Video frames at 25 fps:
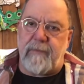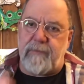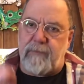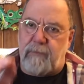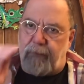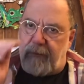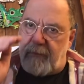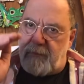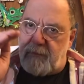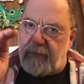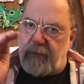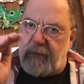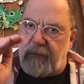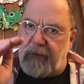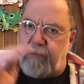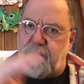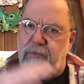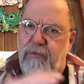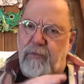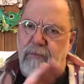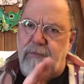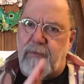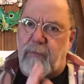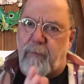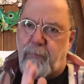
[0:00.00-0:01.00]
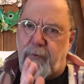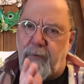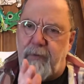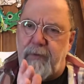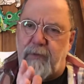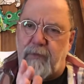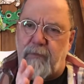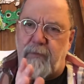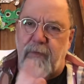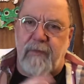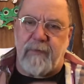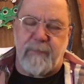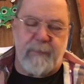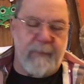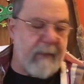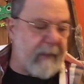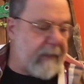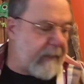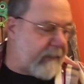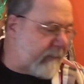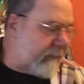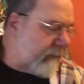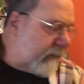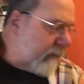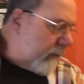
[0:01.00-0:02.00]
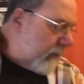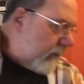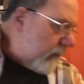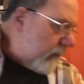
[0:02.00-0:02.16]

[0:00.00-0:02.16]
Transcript: So it shows up pretty crisp. I like that.